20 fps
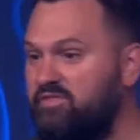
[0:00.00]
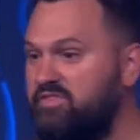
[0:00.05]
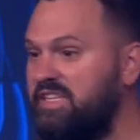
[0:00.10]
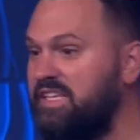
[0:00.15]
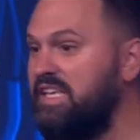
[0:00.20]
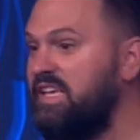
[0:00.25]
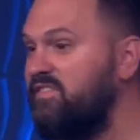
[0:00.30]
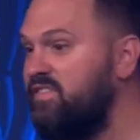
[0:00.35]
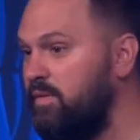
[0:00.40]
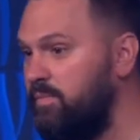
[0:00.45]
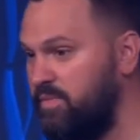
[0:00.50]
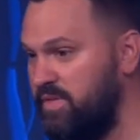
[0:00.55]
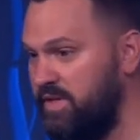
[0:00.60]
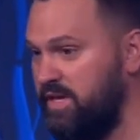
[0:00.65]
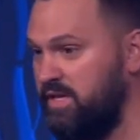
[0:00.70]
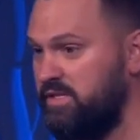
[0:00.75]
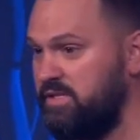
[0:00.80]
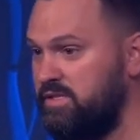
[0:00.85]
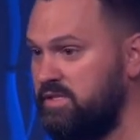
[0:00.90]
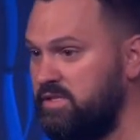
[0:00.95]
give up
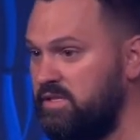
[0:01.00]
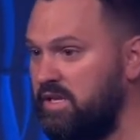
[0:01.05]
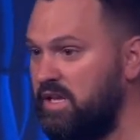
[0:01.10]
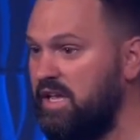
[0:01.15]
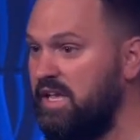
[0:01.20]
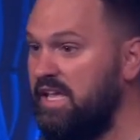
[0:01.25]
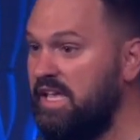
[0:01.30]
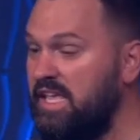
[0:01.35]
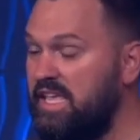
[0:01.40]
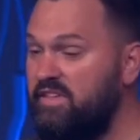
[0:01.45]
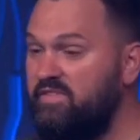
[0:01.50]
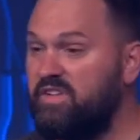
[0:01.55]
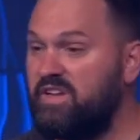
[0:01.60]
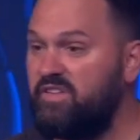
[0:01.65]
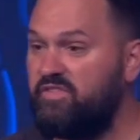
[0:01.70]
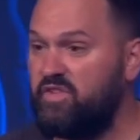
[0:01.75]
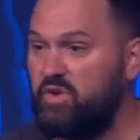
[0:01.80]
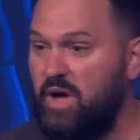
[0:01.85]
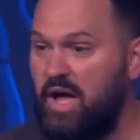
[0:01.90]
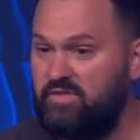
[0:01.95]
this, even
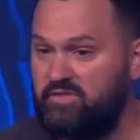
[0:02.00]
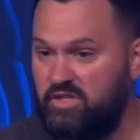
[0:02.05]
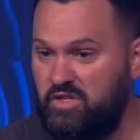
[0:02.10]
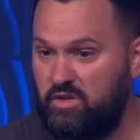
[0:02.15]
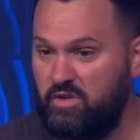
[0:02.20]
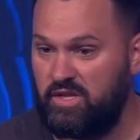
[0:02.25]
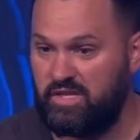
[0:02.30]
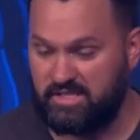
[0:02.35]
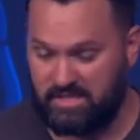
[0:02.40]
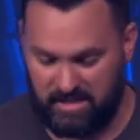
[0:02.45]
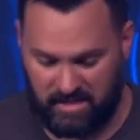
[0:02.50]
if you have to do this,